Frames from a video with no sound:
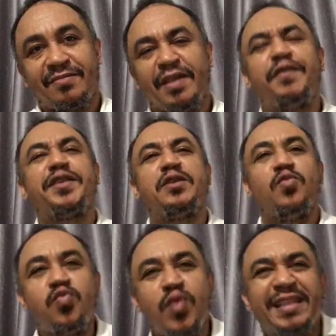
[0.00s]
If you see
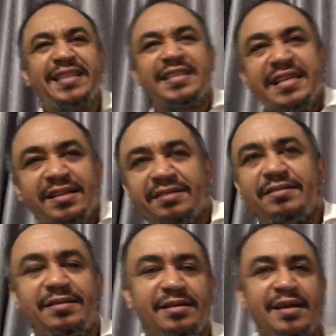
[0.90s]
waiting,
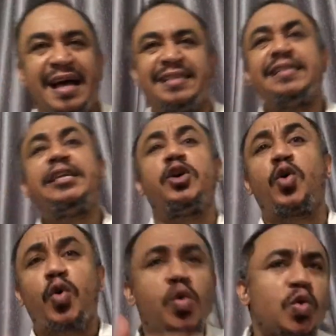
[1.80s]
as in the
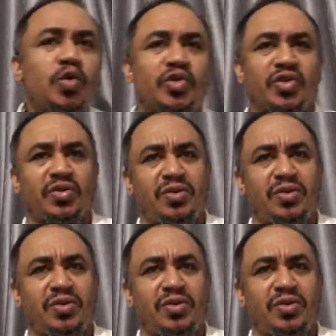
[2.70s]
cruise,